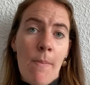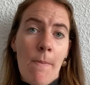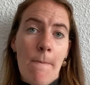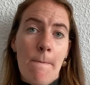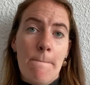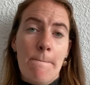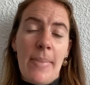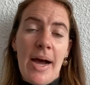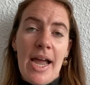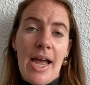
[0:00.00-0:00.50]

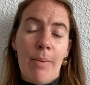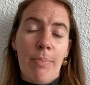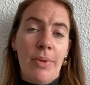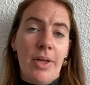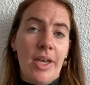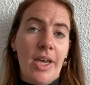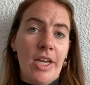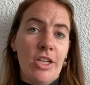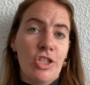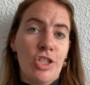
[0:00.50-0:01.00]
My
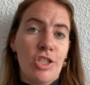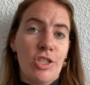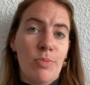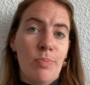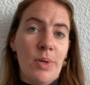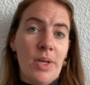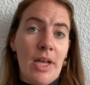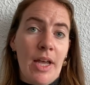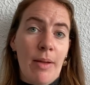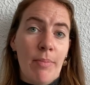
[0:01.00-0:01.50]
applications
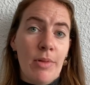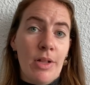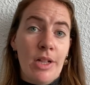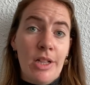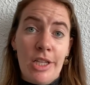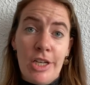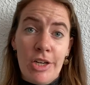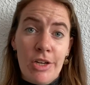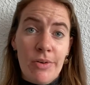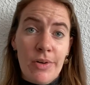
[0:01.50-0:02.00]
became
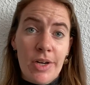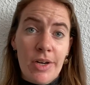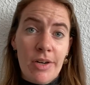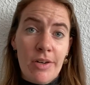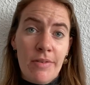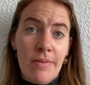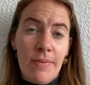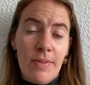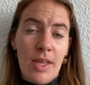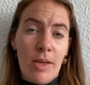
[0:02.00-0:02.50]
clearer,
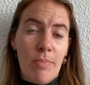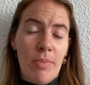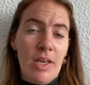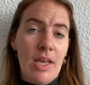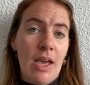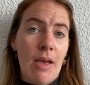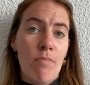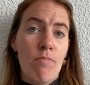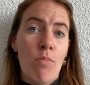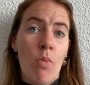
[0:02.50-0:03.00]
they
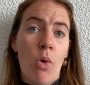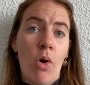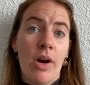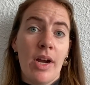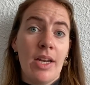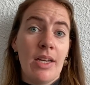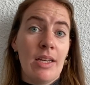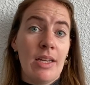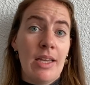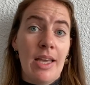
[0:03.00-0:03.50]
became more
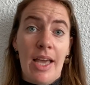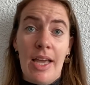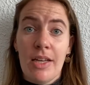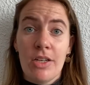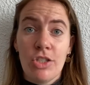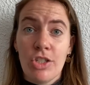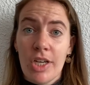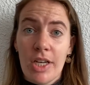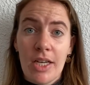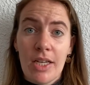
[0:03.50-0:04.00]

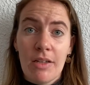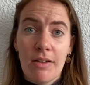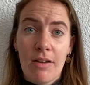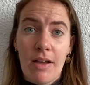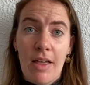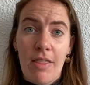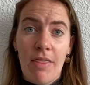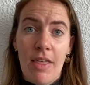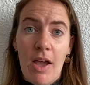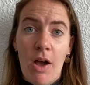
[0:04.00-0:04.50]
engaging,
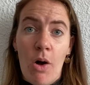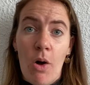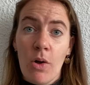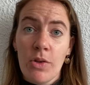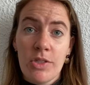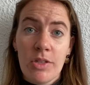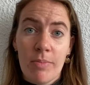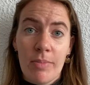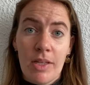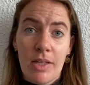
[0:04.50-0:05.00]
and they
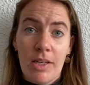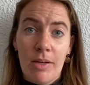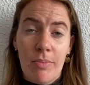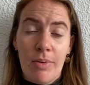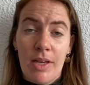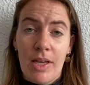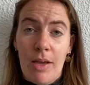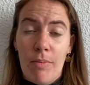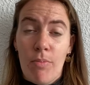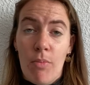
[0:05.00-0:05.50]
ultimately
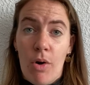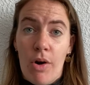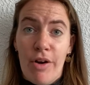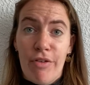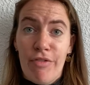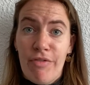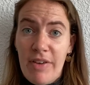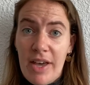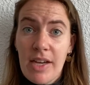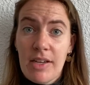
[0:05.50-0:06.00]
became more
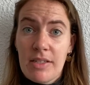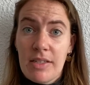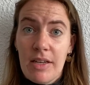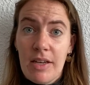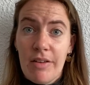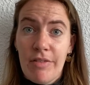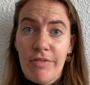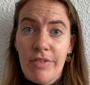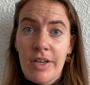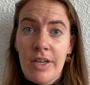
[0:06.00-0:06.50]

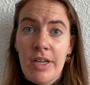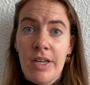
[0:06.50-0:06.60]
effective.